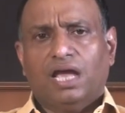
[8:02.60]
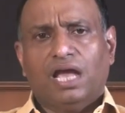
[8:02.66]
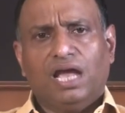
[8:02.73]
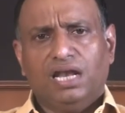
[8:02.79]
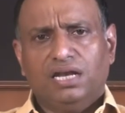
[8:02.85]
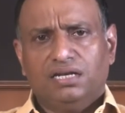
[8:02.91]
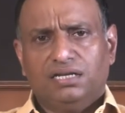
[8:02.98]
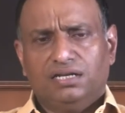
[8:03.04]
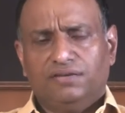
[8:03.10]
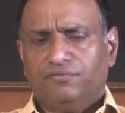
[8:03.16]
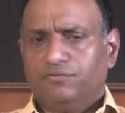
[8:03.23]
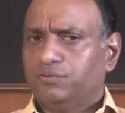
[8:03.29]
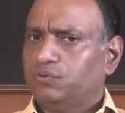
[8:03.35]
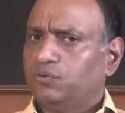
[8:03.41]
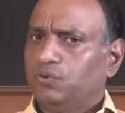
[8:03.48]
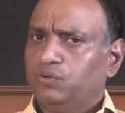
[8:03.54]
And if
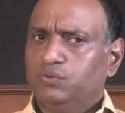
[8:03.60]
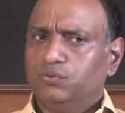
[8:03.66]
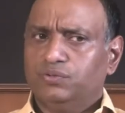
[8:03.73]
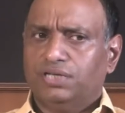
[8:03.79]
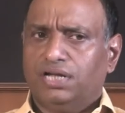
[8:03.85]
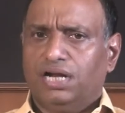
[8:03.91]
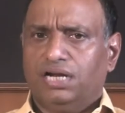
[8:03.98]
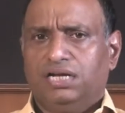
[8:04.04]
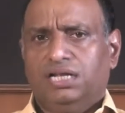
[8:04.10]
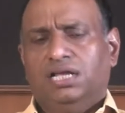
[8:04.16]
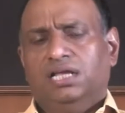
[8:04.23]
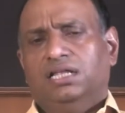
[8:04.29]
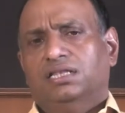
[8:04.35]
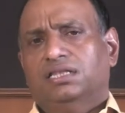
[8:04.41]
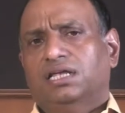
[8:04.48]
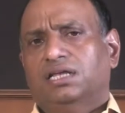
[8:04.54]
you don't do that,
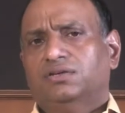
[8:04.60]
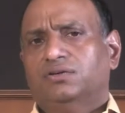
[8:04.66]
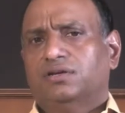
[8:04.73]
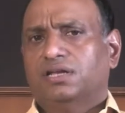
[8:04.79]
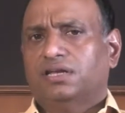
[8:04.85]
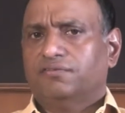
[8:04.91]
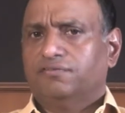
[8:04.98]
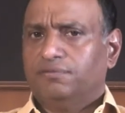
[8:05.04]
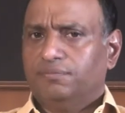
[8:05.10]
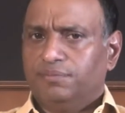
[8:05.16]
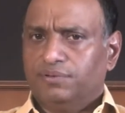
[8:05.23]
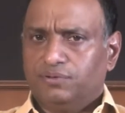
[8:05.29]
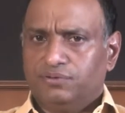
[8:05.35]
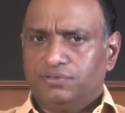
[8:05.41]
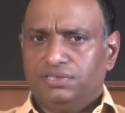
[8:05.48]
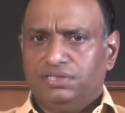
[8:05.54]
then your life will be
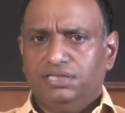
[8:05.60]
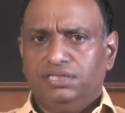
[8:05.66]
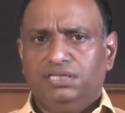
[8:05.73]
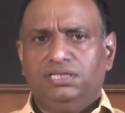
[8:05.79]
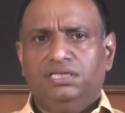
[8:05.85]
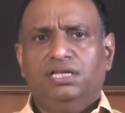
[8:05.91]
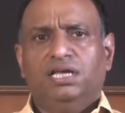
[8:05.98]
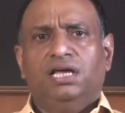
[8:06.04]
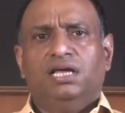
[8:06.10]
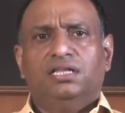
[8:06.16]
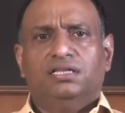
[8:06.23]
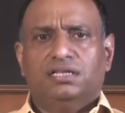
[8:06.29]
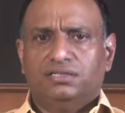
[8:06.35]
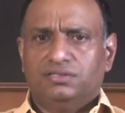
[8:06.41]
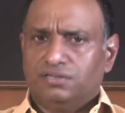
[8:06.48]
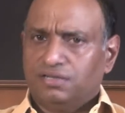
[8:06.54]
routine,
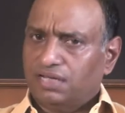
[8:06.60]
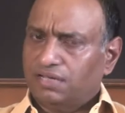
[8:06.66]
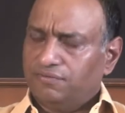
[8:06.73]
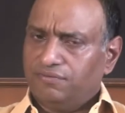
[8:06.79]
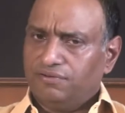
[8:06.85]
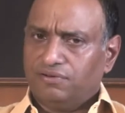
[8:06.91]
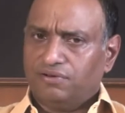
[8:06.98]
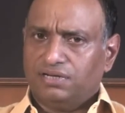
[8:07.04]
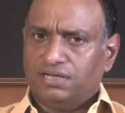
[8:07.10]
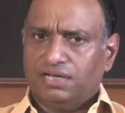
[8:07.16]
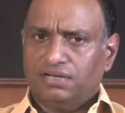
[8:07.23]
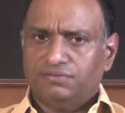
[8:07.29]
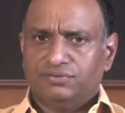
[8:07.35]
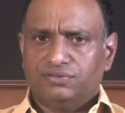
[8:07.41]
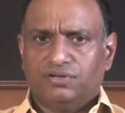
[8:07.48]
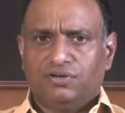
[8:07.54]
then your life will not
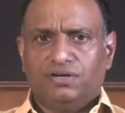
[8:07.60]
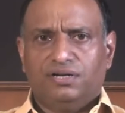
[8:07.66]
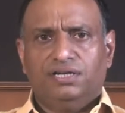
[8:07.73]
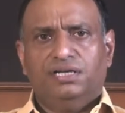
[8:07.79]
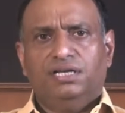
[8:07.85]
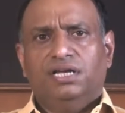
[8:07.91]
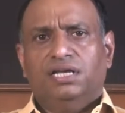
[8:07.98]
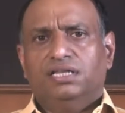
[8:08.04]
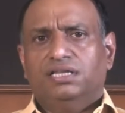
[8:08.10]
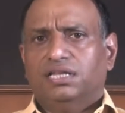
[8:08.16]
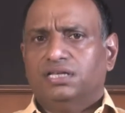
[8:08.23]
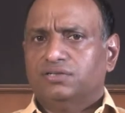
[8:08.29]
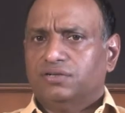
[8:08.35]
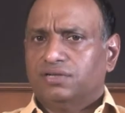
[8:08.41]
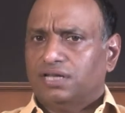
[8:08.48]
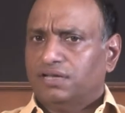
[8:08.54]
have joy, then
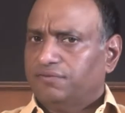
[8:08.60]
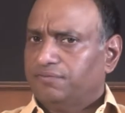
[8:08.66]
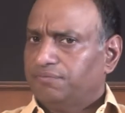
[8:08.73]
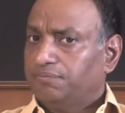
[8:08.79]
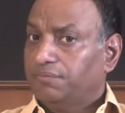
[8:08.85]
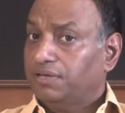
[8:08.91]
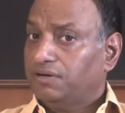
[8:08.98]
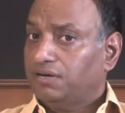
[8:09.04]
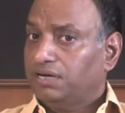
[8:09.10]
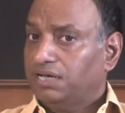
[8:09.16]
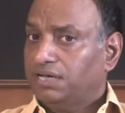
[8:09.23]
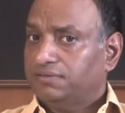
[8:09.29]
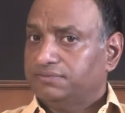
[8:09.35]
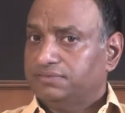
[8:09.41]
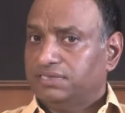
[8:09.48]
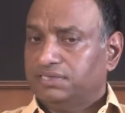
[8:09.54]
your life may not
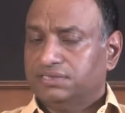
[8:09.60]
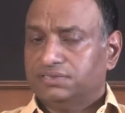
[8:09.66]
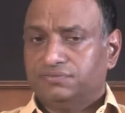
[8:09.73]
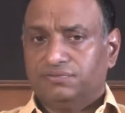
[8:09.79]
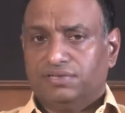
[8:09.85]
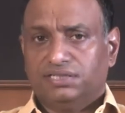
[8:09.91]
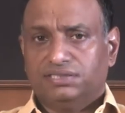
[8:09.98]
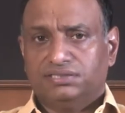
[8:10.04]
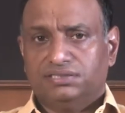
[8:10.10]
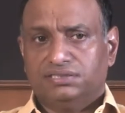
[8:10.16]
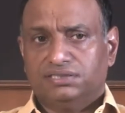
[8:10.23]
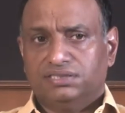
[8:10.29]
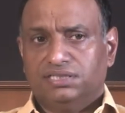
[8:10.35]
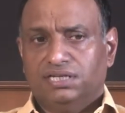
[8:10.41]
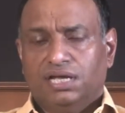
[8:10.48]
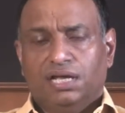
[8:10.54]
have
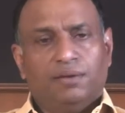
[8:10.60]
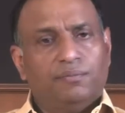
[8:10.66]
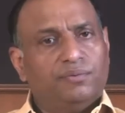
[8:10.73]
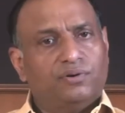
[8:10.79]
satisfaction,